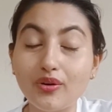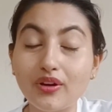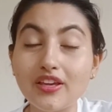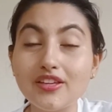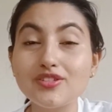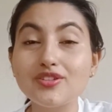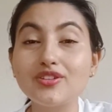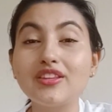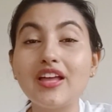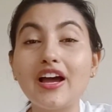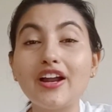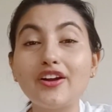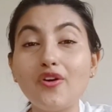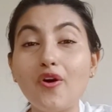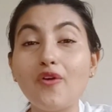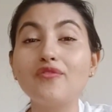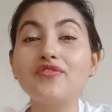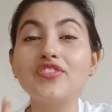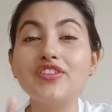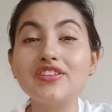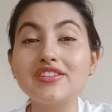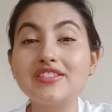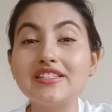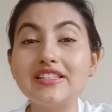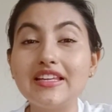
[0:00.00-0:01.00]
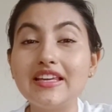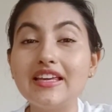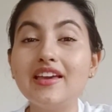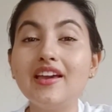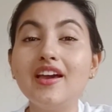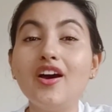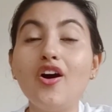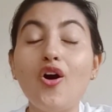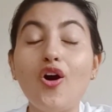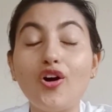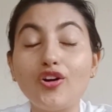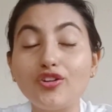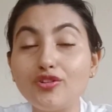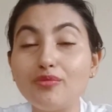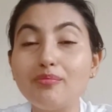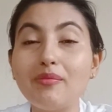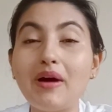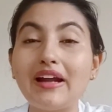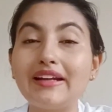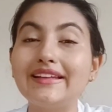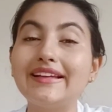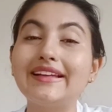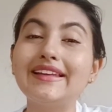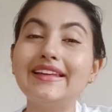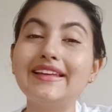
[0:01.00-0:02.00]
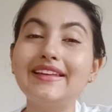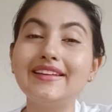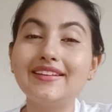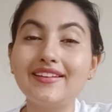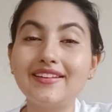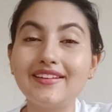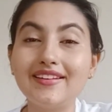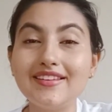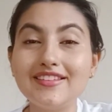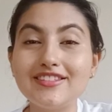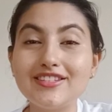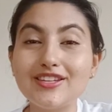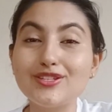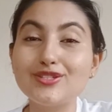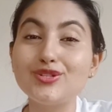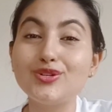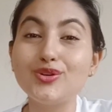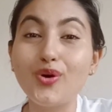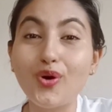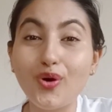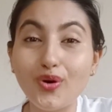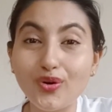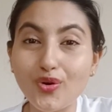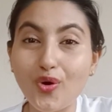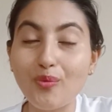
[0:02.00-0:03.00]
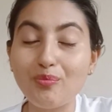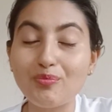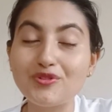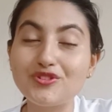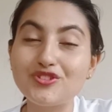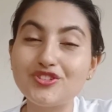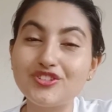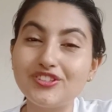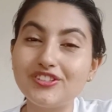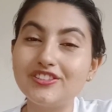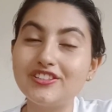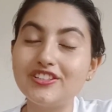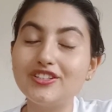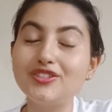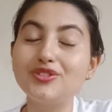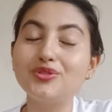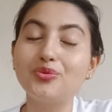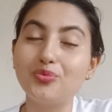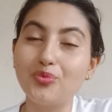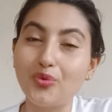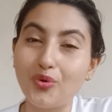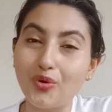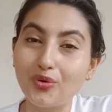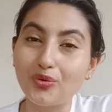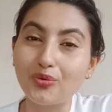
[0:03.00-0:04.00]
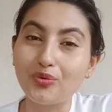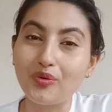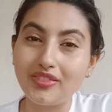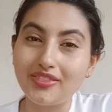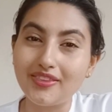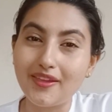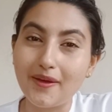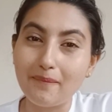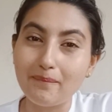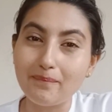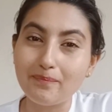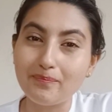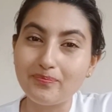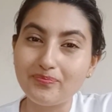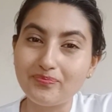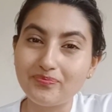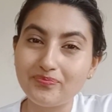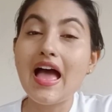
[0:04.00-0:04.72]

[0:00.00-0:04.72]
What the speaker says: Okay, so that obviously automatically increases your opportunity to work with them.